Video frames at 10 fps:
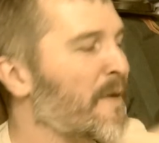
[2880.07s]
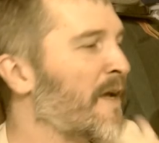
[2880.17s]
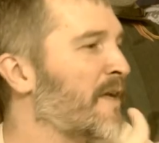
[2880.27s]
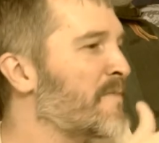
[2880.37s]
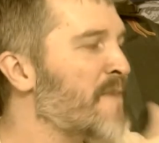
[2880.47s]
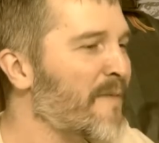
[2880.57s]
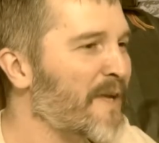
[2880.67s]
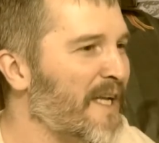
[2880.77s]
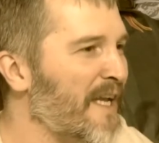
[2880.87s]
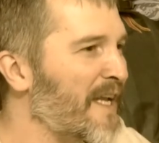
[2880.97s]
I'm not going to
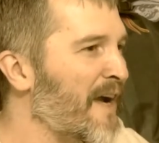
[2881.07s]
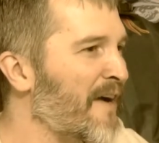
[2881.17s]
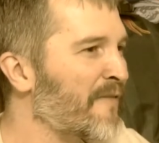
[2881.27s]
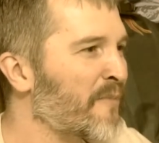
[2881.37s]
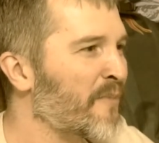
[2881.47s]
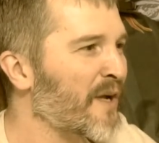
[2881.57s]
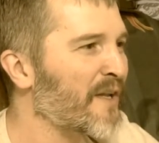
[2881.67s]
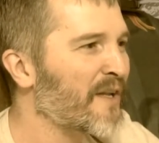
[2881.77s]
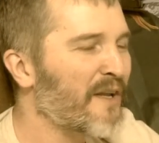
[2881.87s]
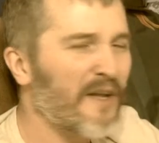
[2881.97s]
mimic any of them,
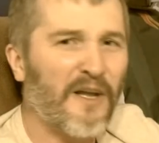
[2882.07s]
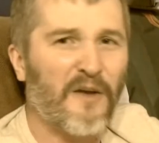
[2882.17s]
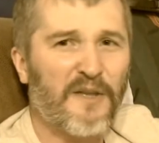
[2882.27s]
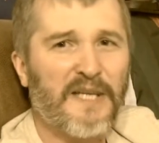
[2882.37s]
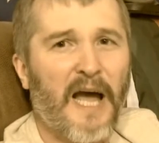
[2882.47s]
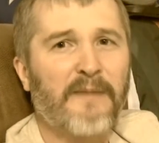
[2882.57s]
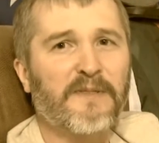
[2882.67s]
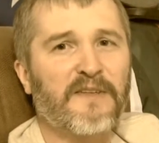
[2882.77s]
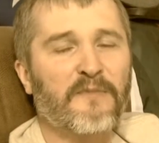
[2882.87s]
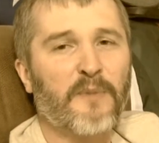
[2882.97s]
but you know, the
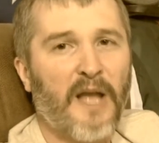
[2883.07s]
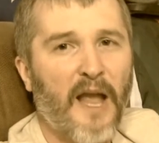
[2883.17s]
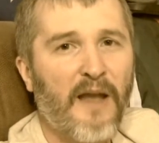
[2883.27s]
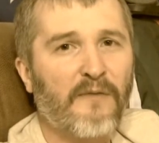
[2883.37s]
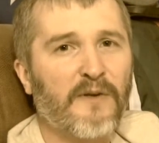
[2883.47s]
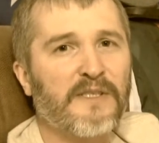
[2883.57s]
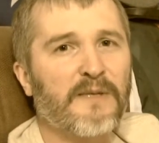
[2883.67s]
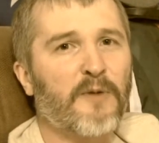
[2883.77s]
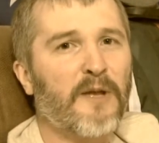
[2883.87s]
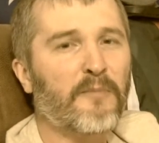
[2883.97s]
types of behaviors
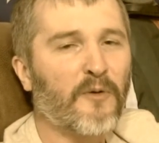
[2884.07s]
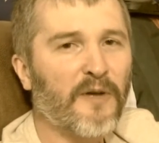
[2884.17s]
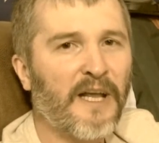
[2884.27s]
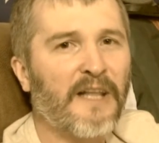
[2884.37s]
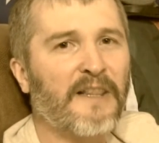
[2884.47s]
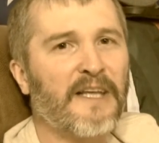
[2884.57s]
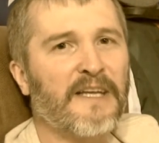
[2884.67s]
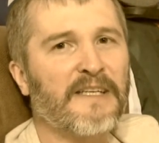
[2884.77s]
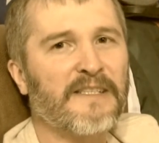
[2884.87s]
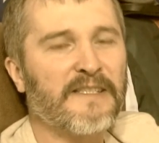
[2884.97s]
that people in
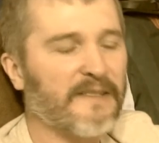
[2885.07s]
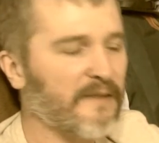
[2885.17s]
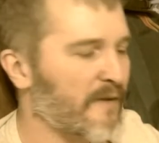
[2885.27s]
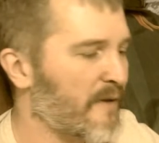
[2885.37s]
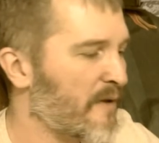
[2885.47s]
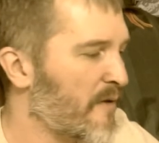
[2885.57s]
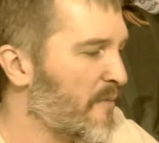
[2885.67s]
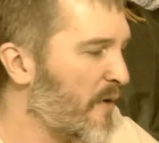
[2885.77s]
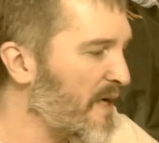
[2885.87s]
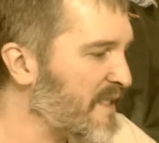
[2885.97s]
these
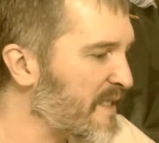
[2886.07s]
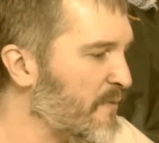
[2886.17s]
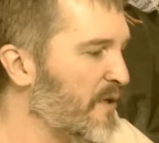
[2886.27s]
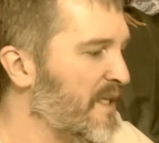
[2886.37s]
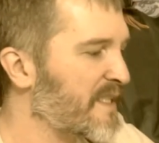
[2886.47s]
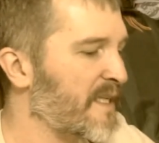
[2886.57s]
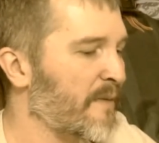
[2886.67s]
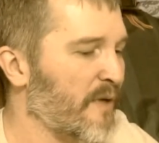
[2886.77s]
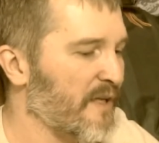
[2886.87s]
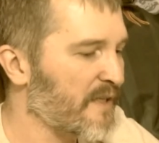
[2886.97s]
places would
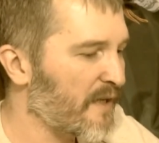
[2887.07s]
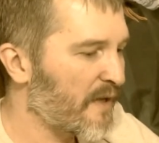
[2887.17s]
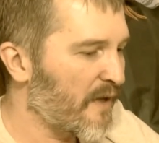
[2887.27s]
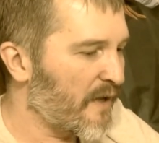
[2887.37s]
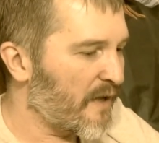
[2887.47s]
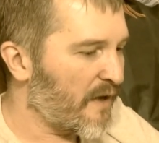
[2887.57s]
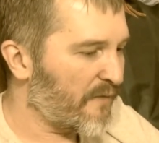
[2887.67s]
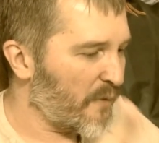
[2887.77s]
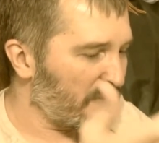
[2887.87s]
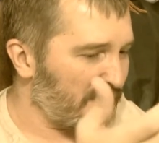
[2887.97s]
exhibit. Now,
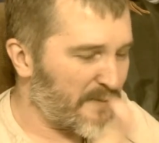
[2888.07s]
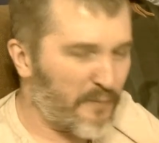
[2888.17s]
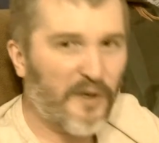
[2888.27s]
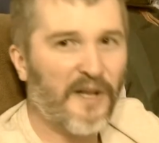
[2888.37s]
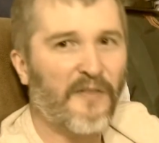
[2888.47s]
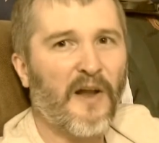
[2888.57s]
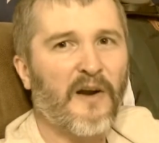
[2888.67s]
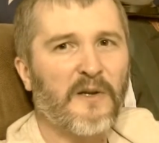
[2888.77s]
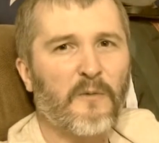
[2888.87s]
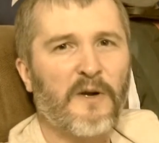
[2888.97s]
if you were just put in there
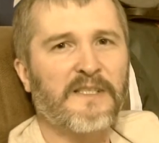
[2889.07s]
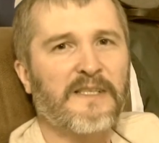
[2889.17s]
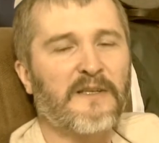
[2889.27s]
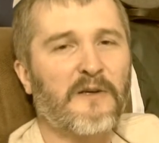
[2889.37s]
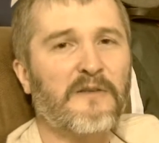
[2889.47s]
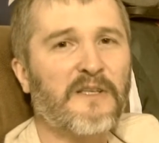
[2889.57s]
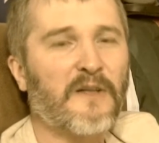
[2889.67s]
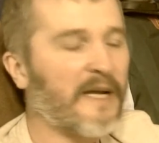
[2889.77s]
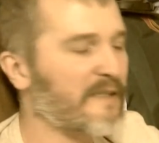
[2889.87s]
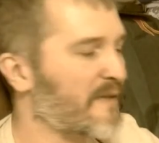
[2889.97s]
and you were
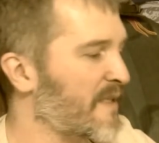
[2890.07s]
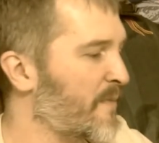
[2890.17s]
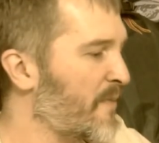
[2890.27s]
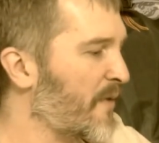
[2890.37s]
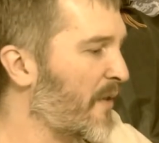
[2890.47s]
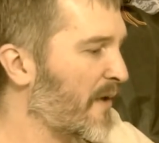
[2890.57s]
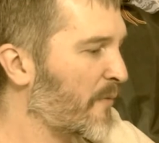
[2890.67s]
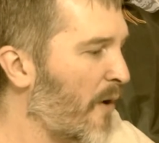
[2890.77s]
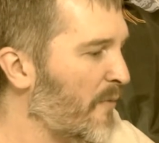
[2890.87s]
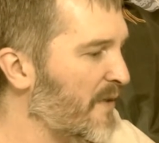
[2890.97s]
institutionalized with these people, I'm
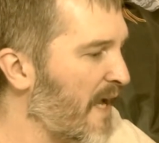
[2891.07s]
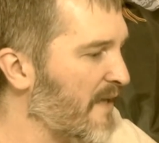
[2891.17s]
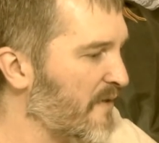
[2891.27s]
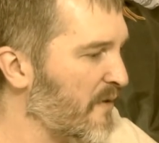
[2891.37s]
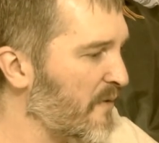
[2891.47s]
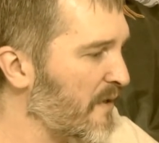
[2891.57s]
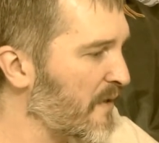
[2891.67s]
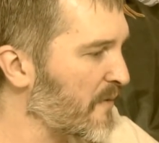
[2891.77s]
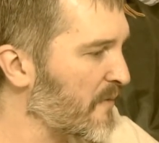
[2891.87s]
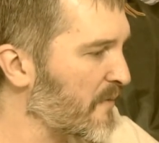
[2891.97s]
like, what would that do to
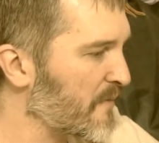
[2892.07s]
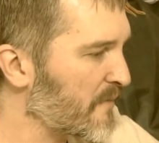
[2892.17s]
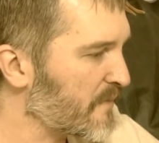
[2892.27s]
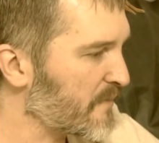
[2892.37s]
you?